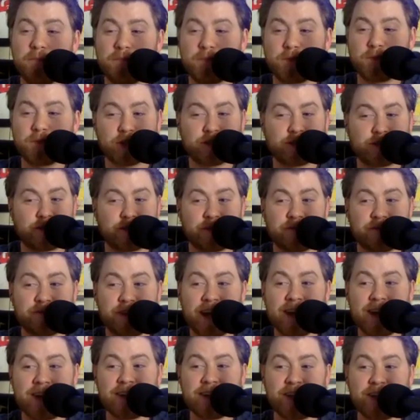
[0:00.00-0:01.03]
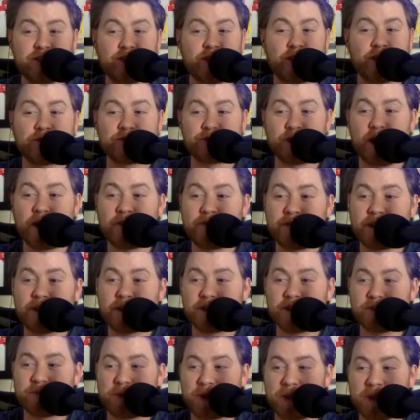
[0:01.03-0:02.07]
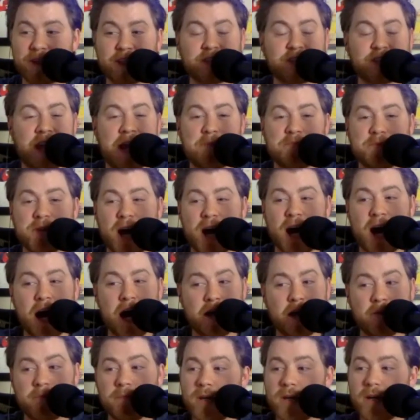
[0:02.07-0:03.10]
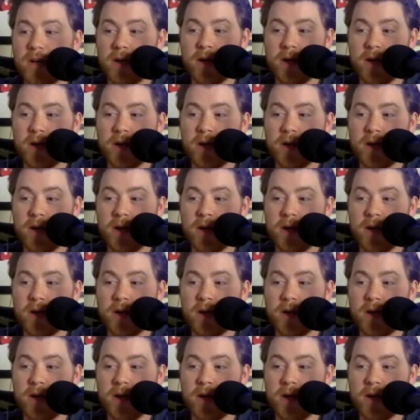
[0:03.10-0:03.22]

just defend each other's offenses, but at the same time,